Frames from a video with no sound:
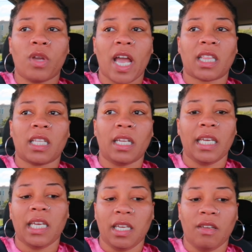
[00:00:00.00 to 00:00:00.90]
we have to
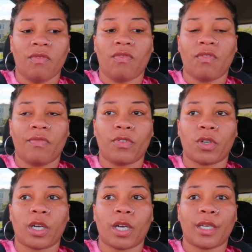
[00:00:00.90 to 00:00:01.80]
leave
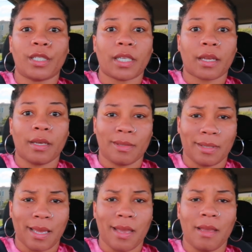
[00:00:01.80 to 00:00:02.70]
for Jaquille's
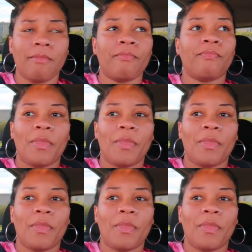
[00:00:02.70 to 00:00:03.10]
game.